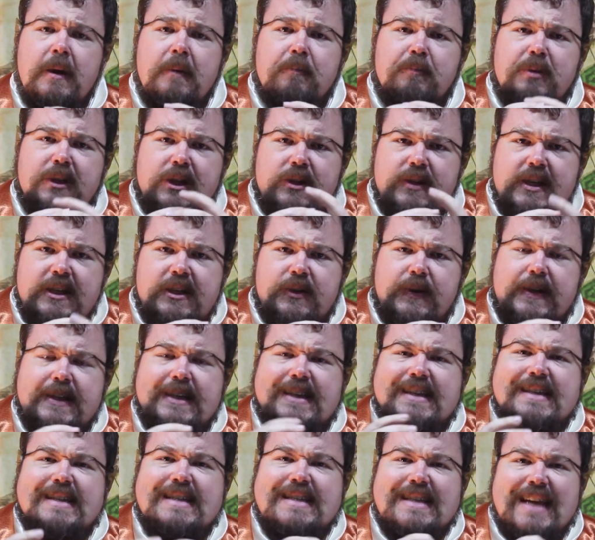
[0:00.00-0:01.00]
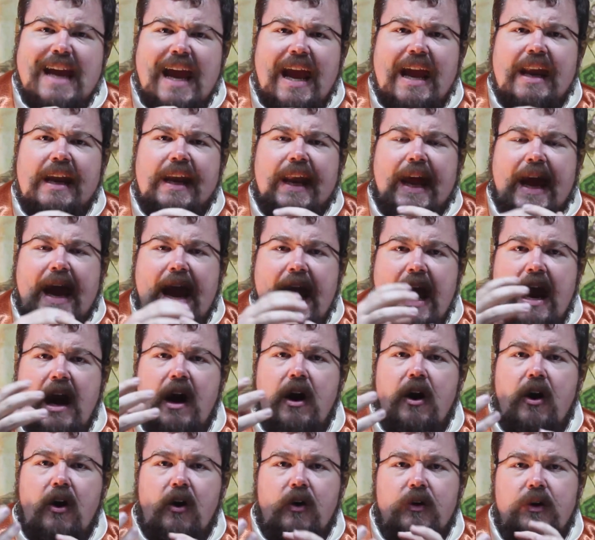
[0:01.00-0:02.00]
But you need to understand,
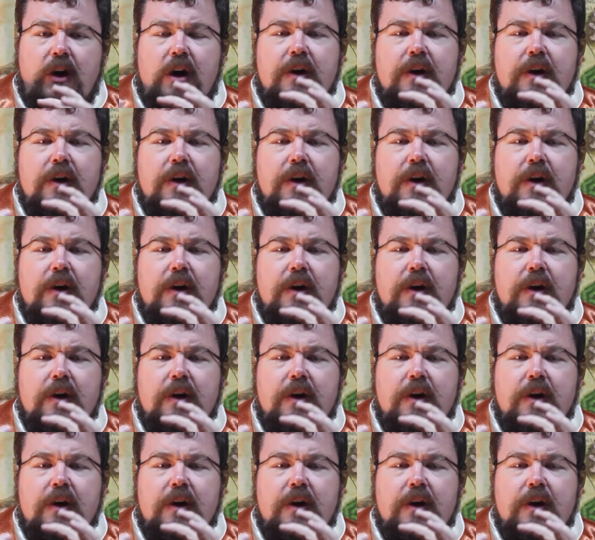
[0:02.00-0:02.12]
how